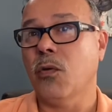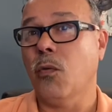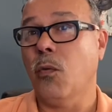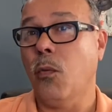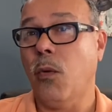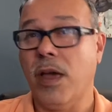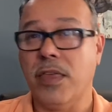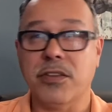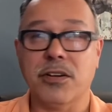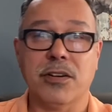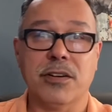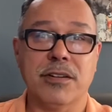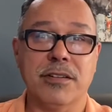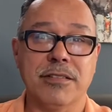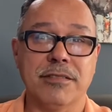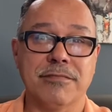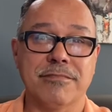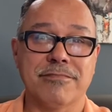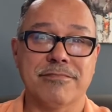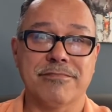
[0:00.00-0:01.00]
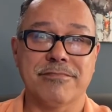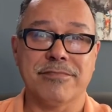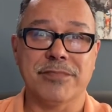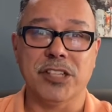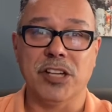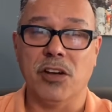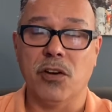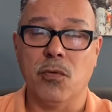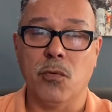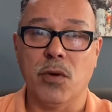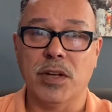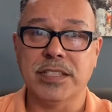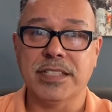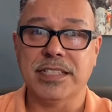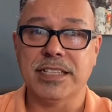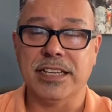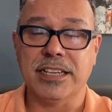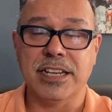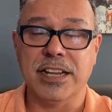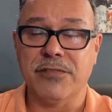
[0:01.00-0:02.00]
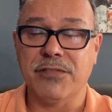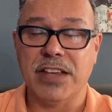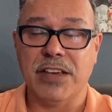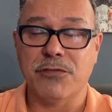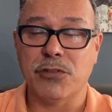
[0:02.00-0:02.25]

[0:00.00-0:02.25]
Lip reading: Weather, if